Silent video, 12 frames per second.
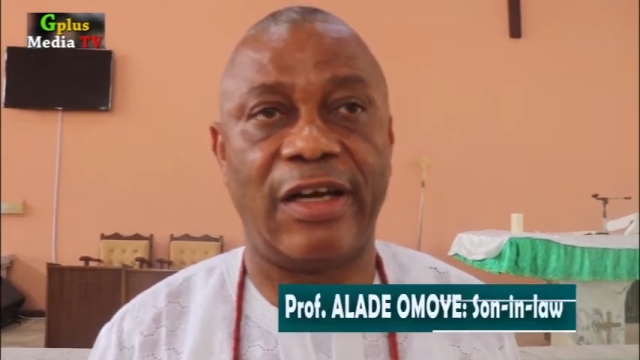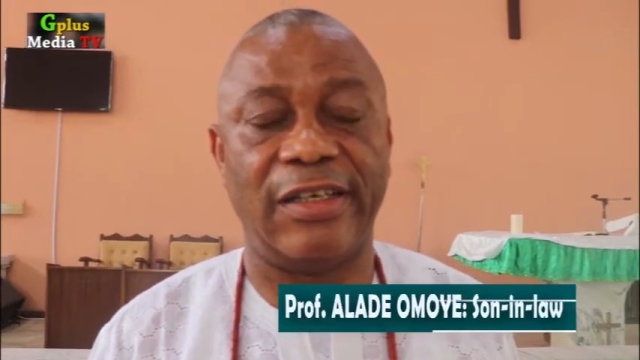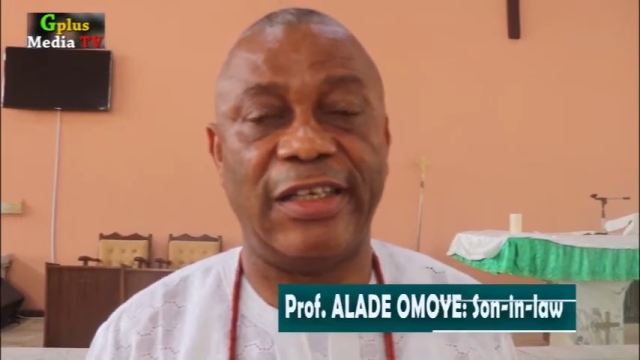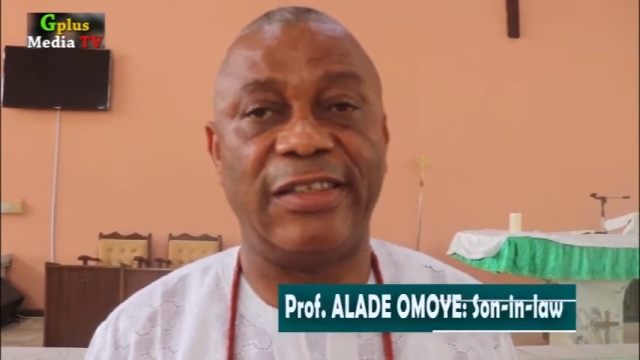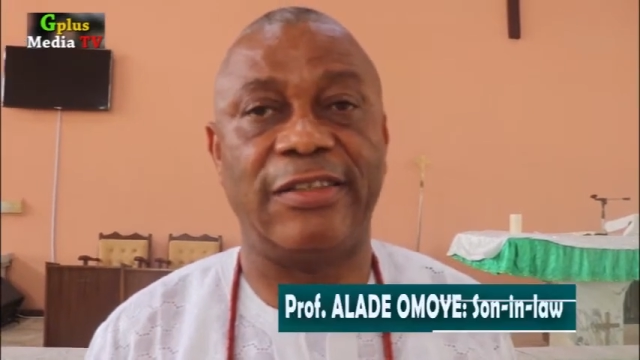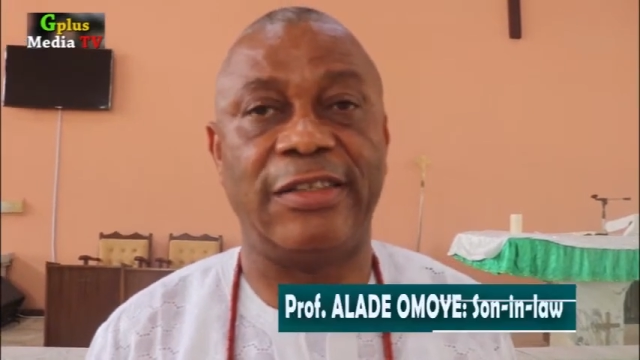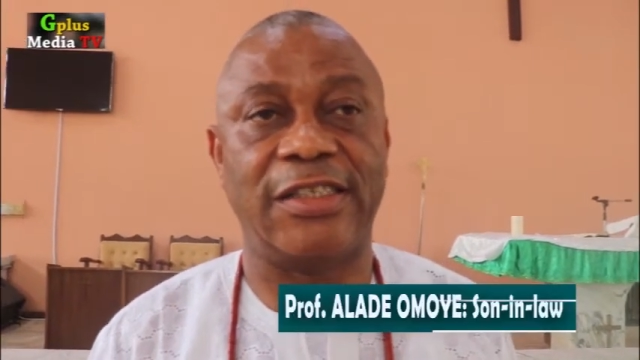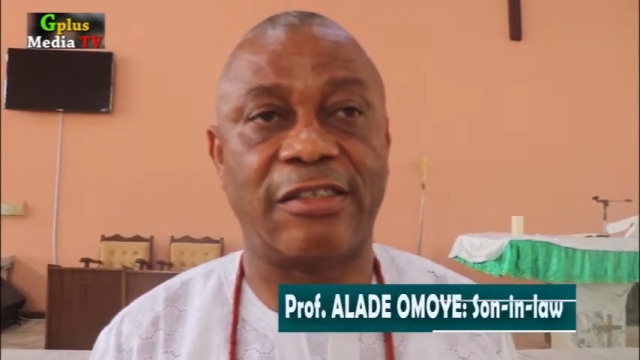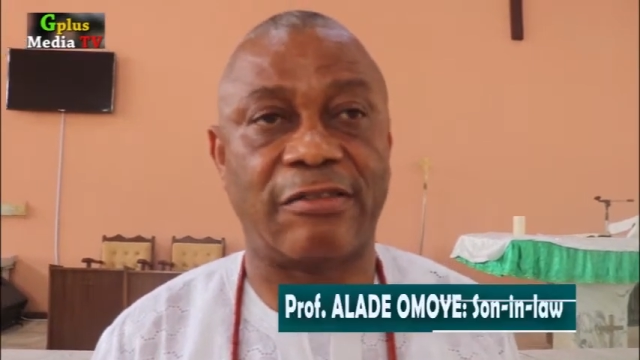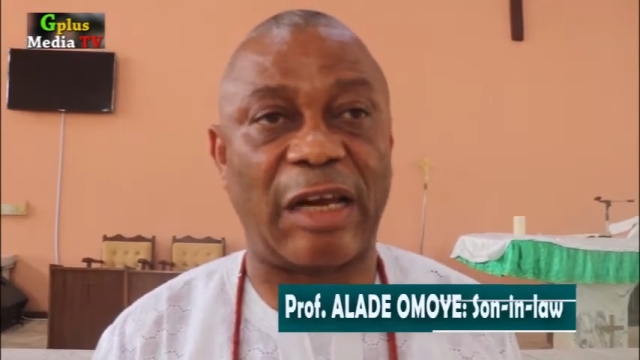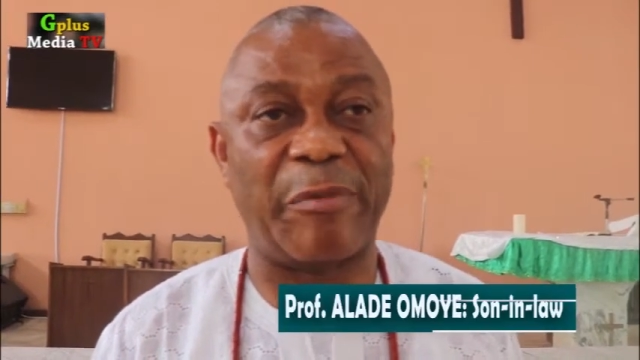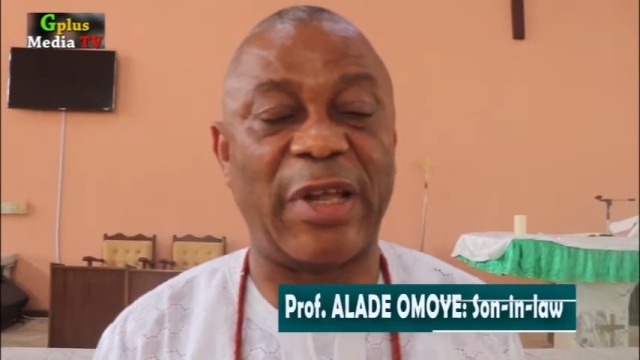and it
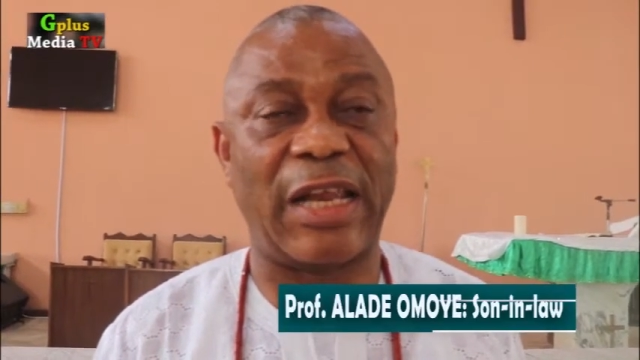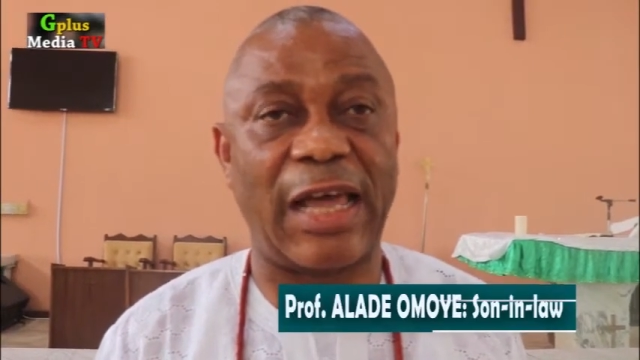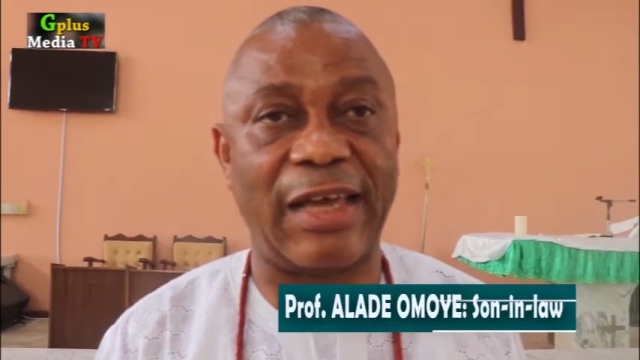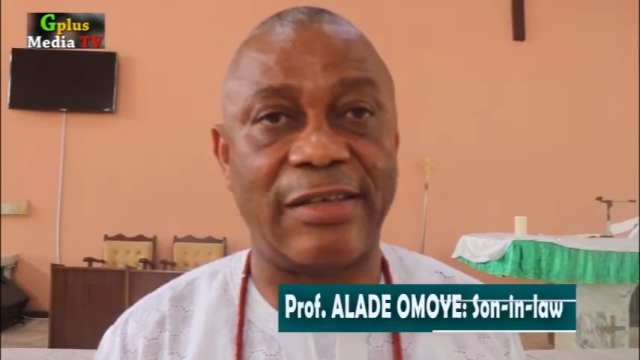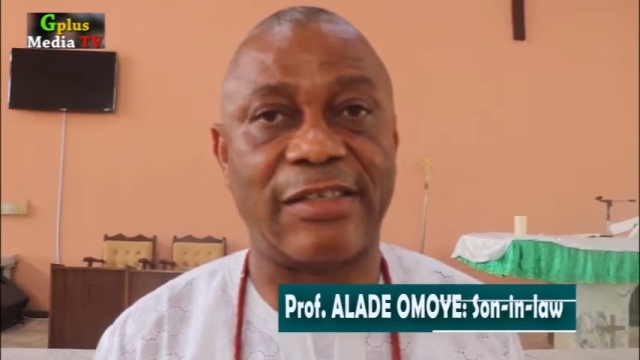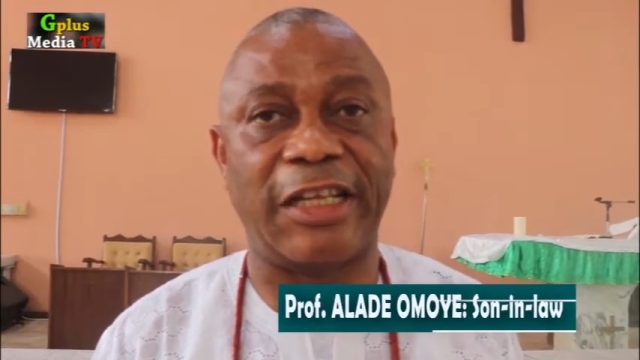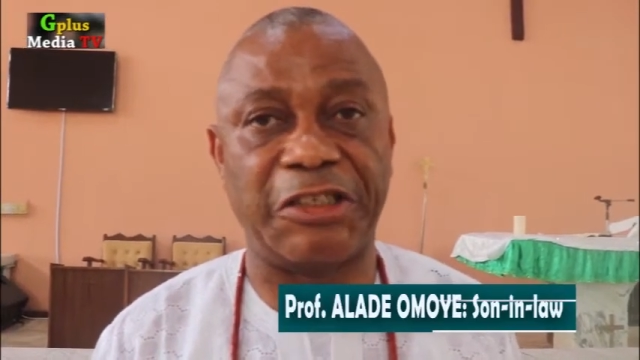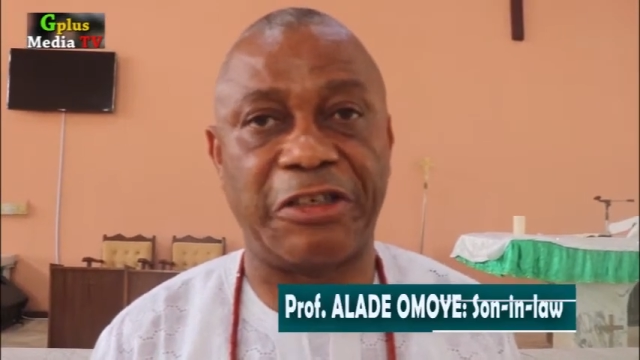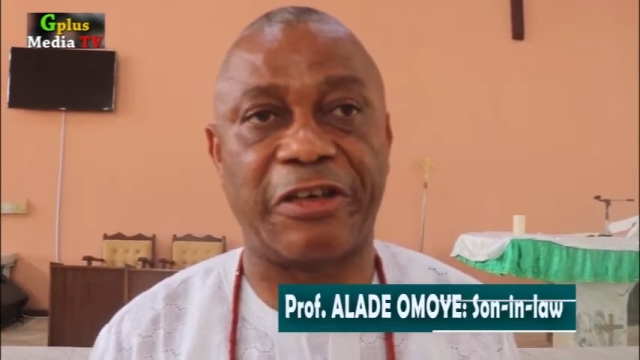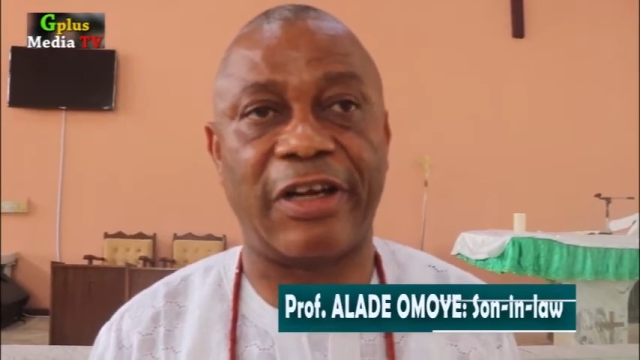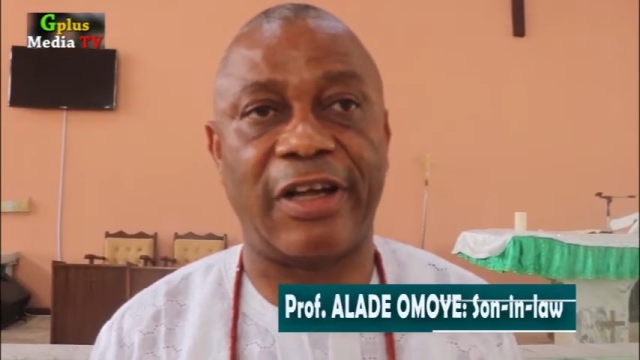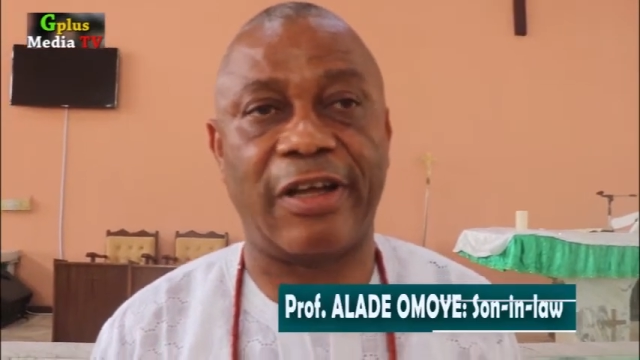destabilized
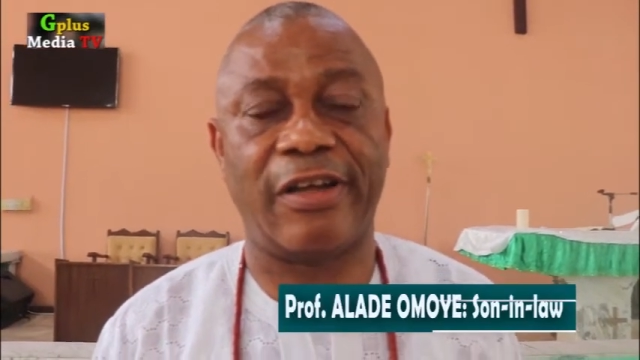Nigeria.